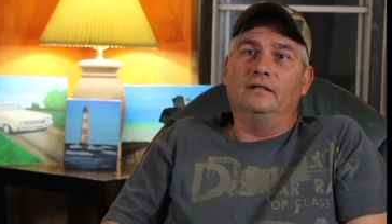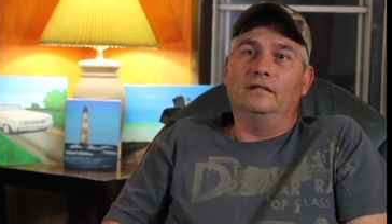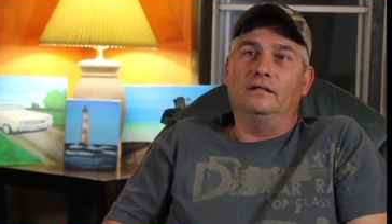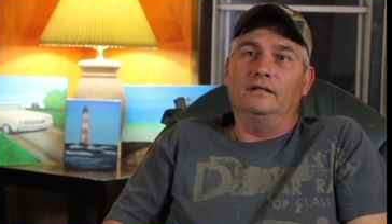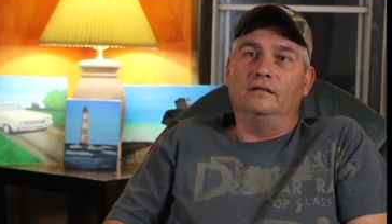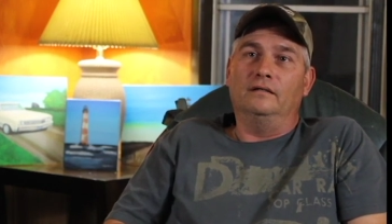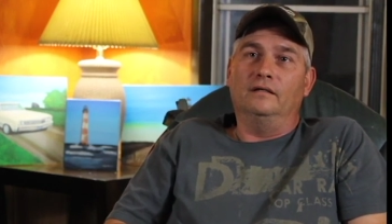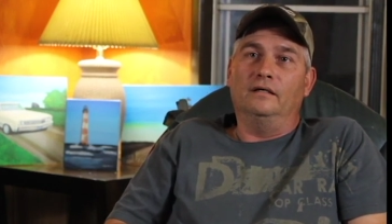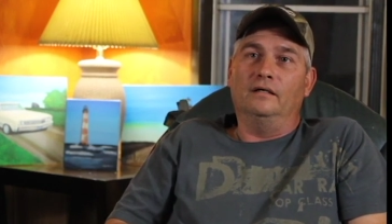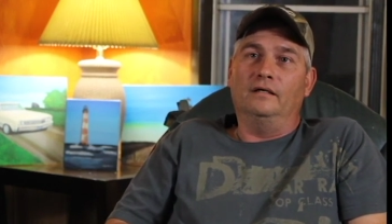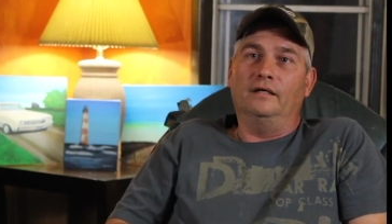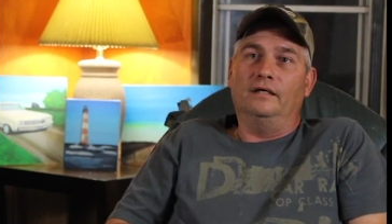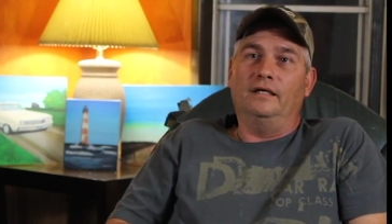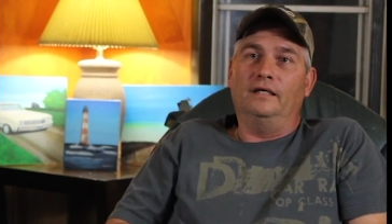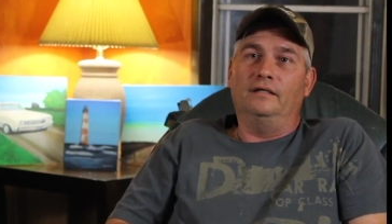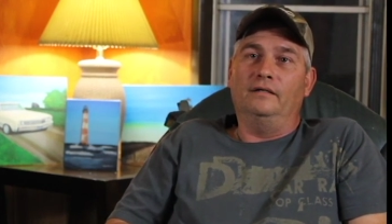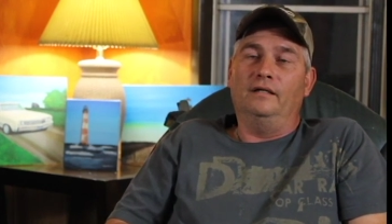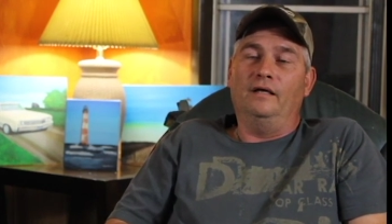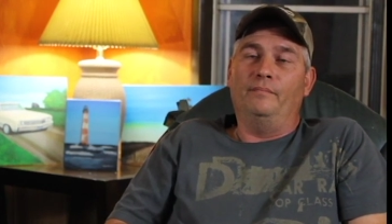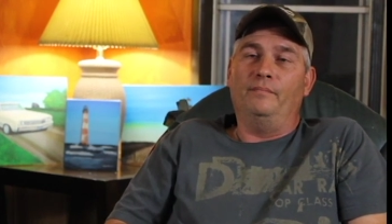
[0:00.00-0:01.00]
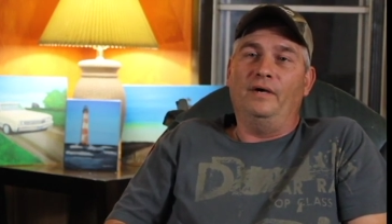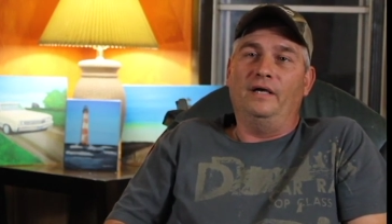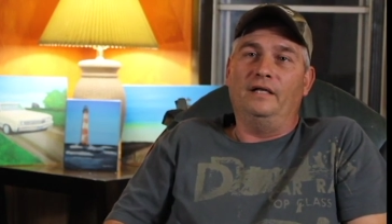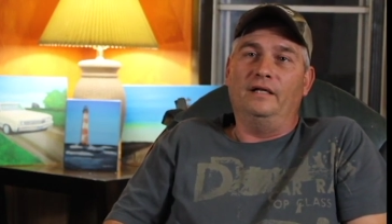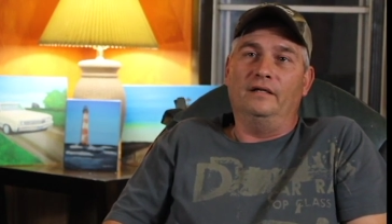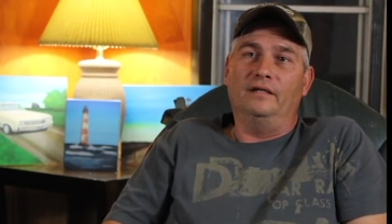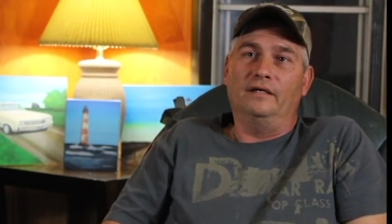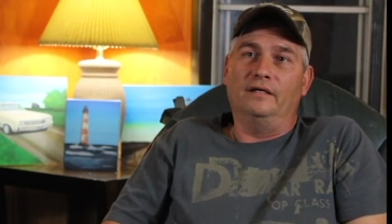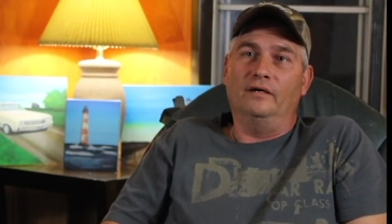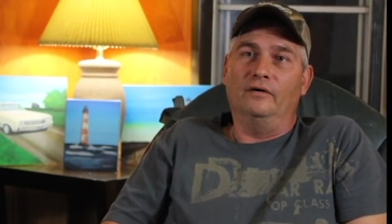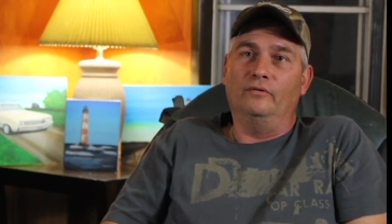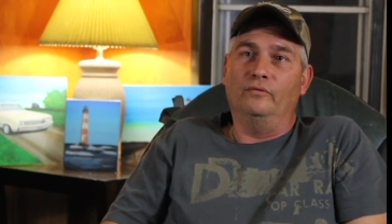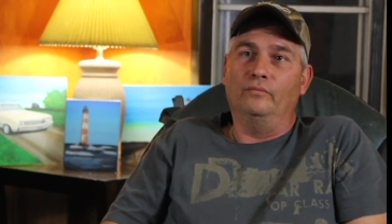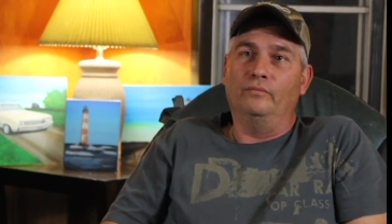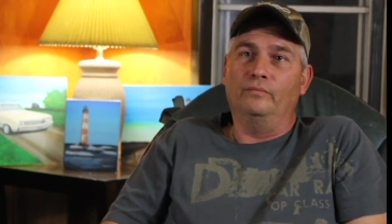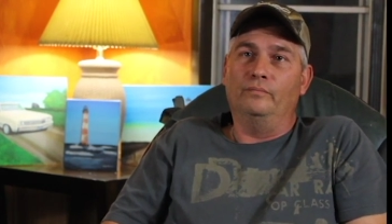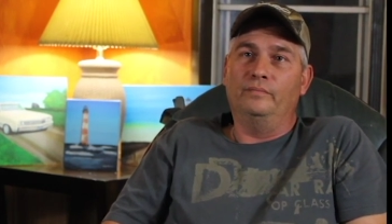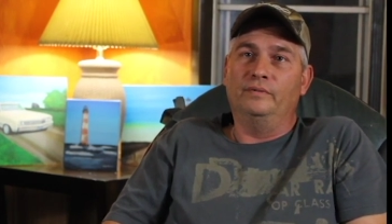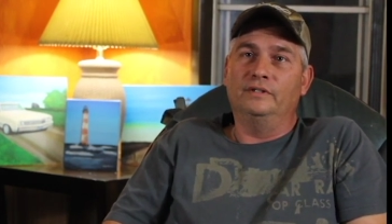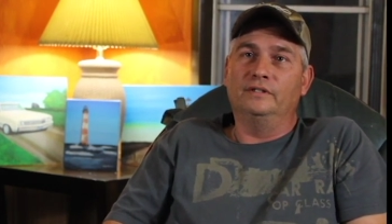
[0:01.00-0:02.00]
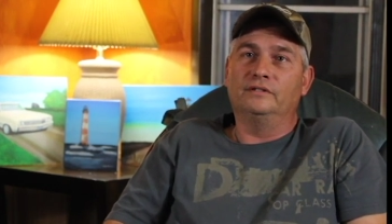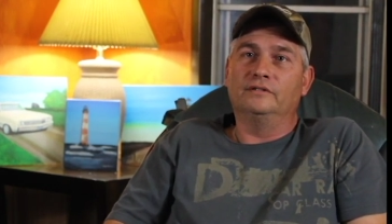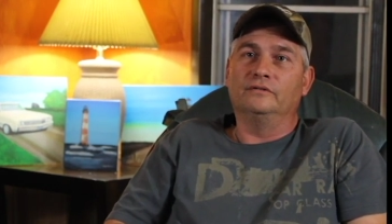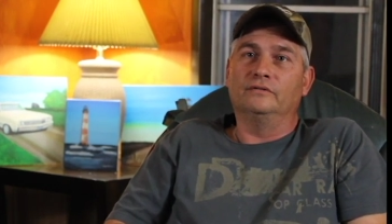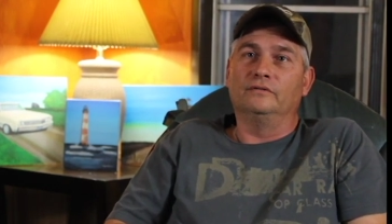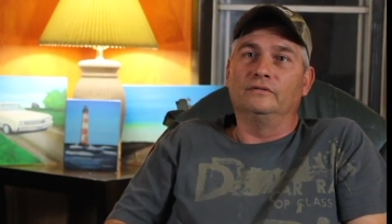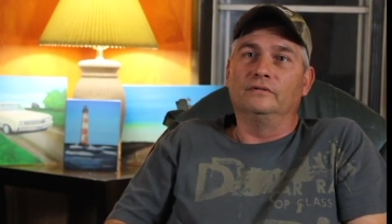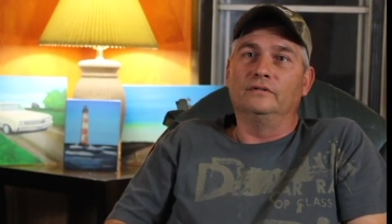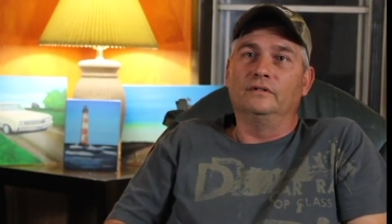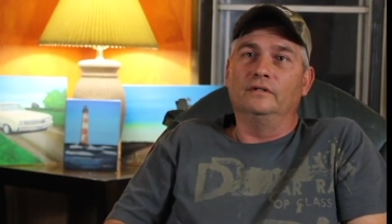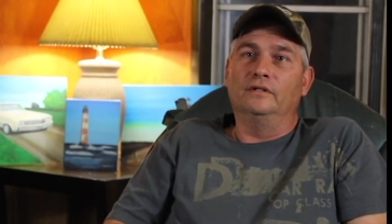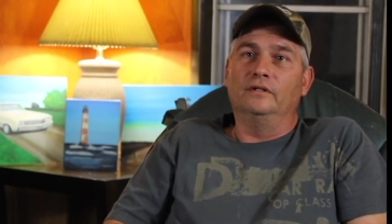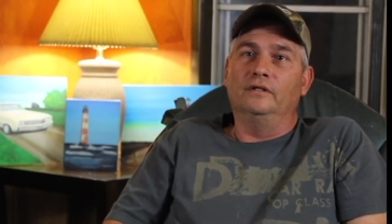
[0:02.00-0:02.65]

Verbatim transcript: Uh, I had I painted a Colt pistol